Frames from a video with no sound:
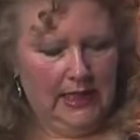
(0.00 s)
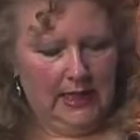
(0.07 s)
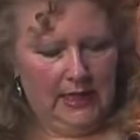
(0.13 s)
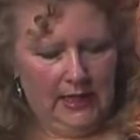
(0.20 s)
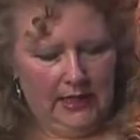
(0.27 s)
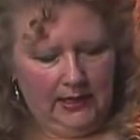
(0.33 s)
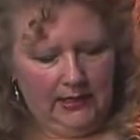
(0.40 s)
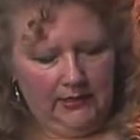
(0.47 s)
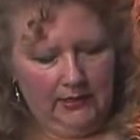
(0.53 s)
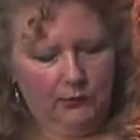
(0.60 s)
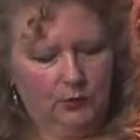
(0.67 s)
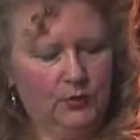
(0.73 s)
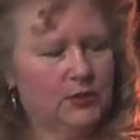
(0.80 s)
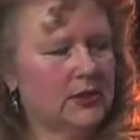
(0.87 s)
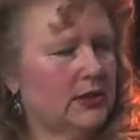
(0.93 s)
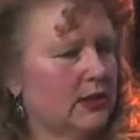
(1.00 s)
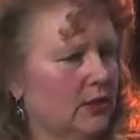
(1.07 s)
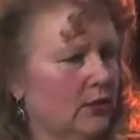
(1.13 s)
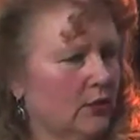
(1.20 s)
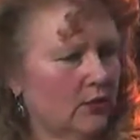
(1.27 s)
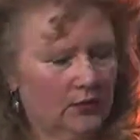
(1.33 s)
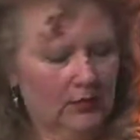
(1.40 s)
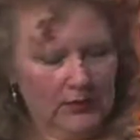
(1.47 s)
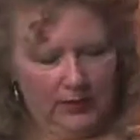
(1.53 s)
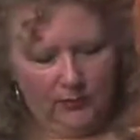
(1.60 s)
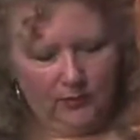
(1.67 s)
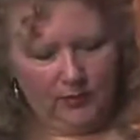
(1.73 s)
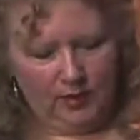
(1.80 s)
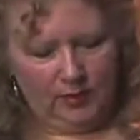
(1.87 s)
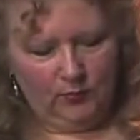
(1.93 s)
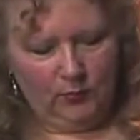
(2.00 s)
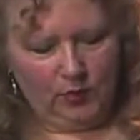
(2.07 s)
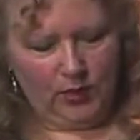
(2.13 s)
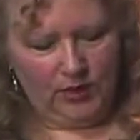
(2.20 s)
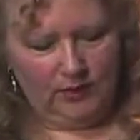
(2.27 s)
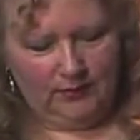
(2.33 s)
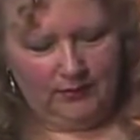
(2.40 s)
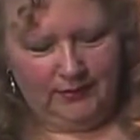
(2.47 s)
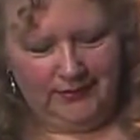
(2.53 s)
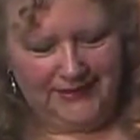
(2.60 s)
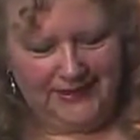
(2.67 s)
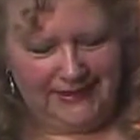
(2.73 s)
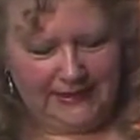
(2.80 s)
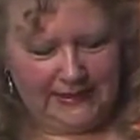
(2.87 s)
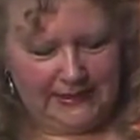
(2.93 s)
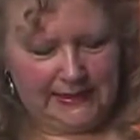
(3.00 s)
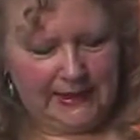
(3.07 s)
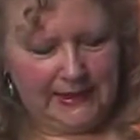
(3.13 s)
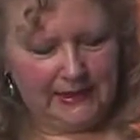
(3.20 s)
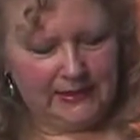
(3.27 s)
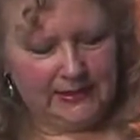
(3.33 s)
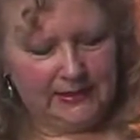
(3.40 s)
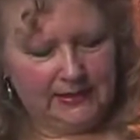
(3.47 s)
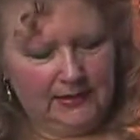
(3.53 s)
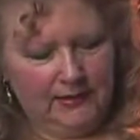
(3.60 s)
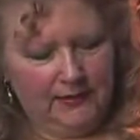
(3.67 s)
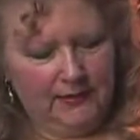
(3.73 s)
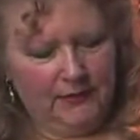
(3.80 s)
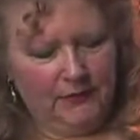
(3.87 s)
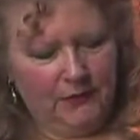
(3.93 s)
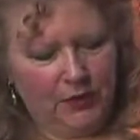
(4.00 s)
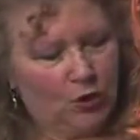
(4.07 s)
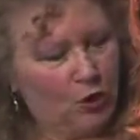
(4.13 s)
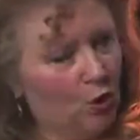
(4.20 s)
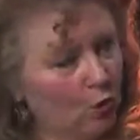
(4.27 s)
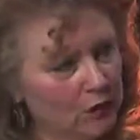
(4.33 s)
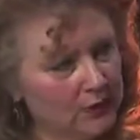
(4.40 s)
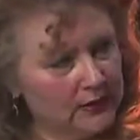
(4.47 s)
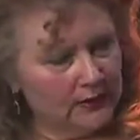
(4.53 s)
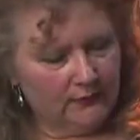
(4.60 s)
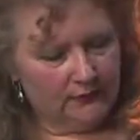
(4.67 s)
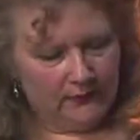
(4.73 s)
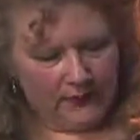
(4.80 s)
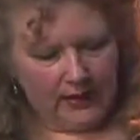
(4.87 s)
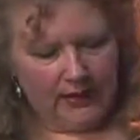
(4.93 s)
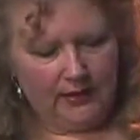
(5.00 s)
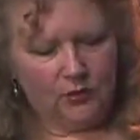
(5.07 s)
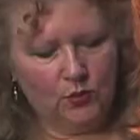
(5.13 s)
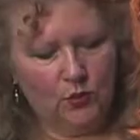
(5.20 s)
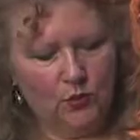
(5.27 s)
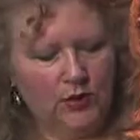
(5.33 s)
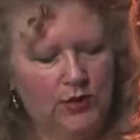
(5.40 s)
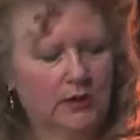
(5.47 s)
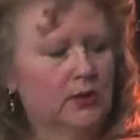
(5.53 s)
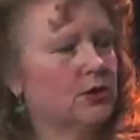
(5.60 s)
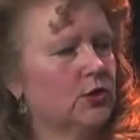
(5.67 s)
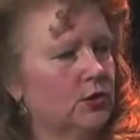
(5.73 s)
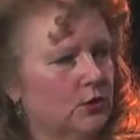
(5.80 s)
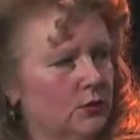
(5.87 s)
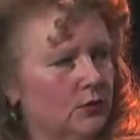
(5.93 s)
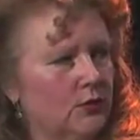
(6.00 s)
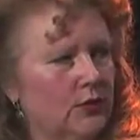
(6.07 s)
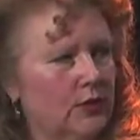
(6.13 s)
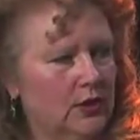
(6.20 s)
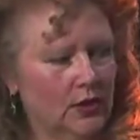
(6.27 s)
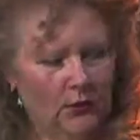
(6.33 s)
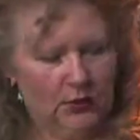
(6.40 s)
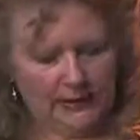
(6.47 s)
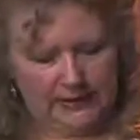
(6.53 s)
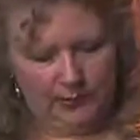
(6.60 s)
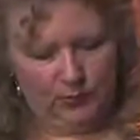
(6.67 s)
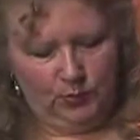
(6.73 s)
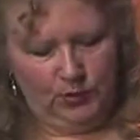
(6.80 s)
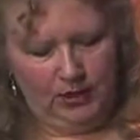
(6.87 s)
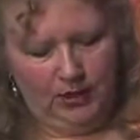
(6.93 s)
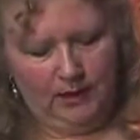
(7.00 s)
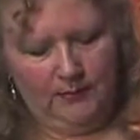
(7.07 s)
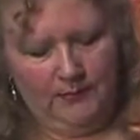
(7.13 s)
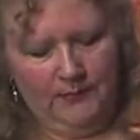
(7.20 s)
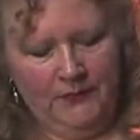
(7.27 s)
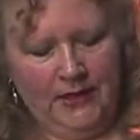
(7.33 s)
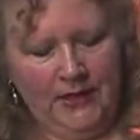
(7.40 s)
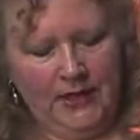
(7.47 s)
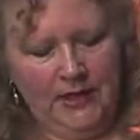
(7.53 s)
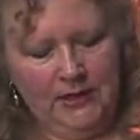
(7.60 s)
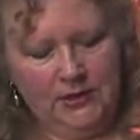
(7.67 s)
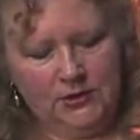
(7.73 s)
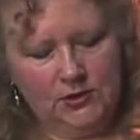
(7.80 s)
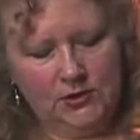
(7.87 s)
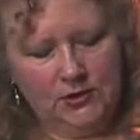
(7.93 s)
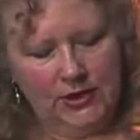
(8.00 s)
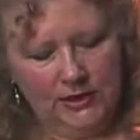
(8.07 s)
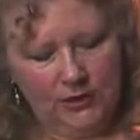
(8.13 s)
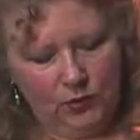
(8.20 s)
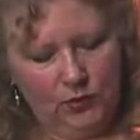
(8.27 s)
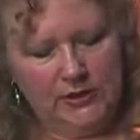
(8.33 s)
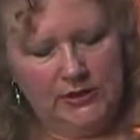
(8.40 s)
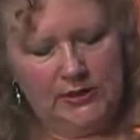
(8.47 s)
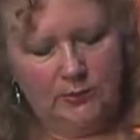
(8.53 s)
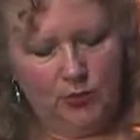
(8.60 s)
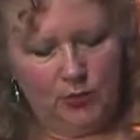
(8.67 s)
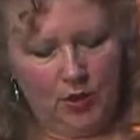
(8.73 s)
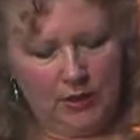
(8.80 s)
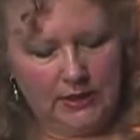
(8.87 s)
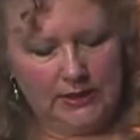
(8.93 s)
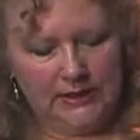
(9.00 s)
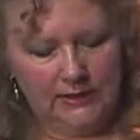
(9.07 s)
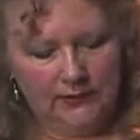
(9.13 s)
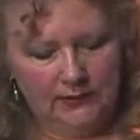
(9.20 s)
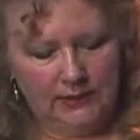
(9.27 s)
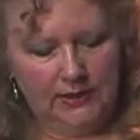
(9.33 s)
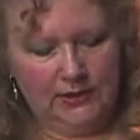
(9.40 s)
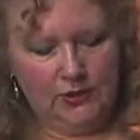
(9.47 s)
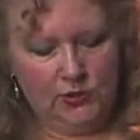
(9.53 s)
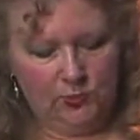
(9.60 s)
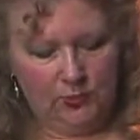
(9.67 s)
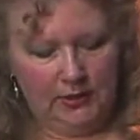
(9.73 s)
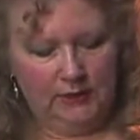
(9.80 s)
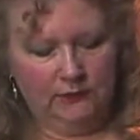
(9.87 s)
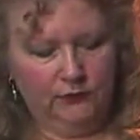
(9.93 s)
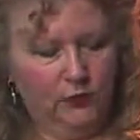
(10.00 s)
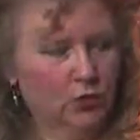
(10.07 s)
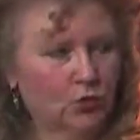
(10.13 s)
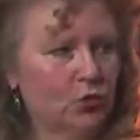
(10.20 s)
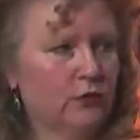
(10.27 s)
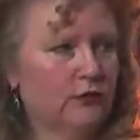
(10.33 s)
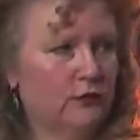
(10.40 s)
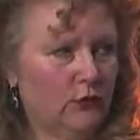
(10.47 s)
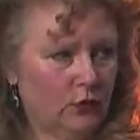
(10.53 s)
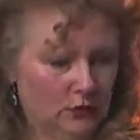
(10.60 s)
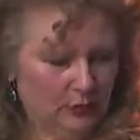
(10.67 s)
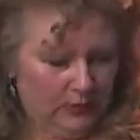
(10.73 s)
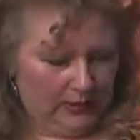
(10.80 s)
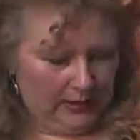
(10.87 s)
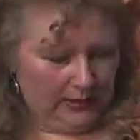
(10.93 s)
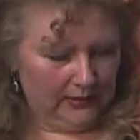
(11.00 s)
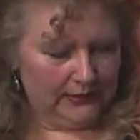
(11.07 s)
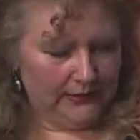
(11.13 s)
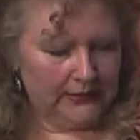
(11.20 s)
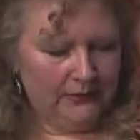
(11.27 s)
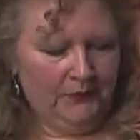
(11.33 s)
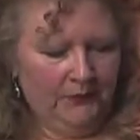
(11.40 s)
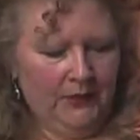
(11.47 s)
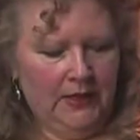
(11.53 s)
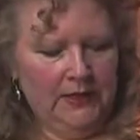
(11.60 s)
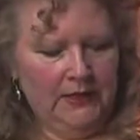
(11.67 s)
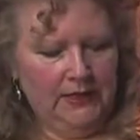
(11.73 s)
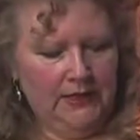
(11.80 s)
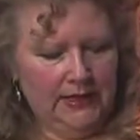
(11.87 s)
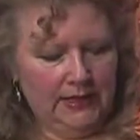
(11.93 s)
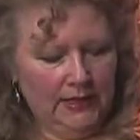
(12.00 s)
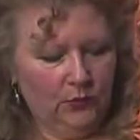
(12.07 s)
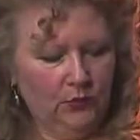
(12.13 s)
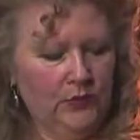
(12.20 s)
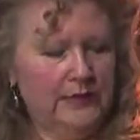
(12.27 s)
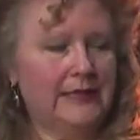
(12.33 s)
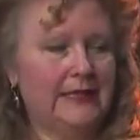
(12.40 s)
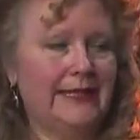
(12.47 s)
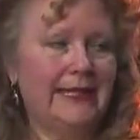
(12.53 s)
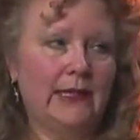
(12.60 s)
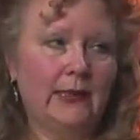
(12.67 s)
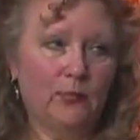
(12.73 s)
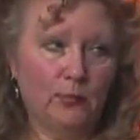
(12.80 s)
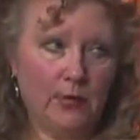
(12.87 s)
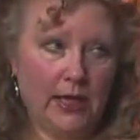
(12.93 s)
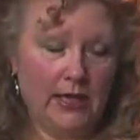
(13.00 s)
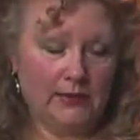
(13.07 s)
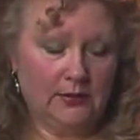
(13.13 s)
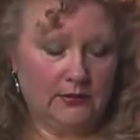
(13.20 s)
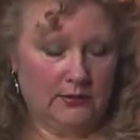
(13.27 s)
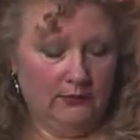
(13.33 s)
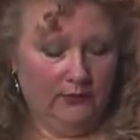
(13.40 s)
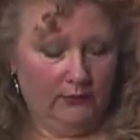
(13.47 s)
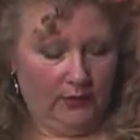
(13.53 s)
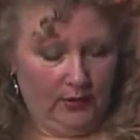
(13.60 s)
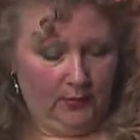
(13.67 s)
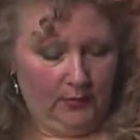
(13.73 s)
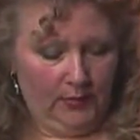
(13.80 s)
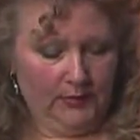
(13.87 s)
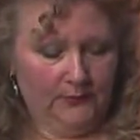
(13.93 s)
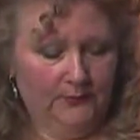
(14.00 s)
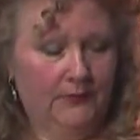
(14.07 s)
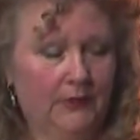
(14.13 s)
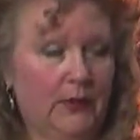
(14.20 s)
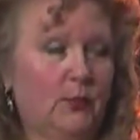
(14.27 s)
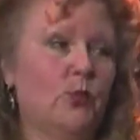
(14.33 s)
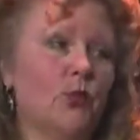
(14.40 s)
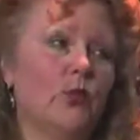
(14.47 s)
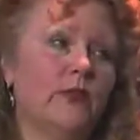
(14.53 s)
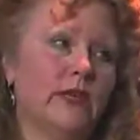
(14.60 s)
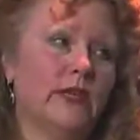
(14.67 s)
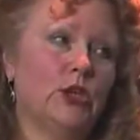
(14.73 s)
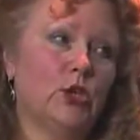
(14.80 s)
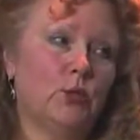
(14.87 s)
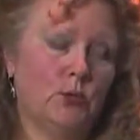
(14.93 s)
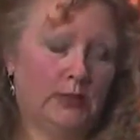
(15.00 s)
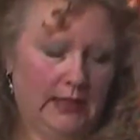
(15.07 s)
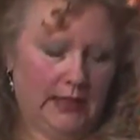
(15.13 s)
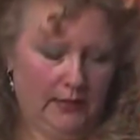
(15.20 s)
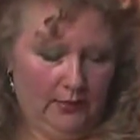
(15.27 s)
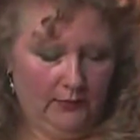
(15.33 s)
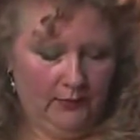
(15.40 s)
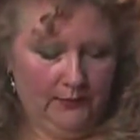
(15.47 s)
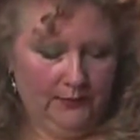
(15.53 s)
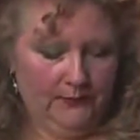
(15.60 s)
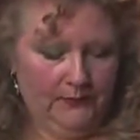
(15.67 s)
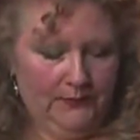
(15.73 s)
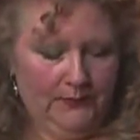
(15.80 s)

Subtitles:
And in particular, and I'm reading this, it's the goals of that, according to the US EPA, is increasing productivity to meet future food demands, decreasing impact on the environment, improving human health,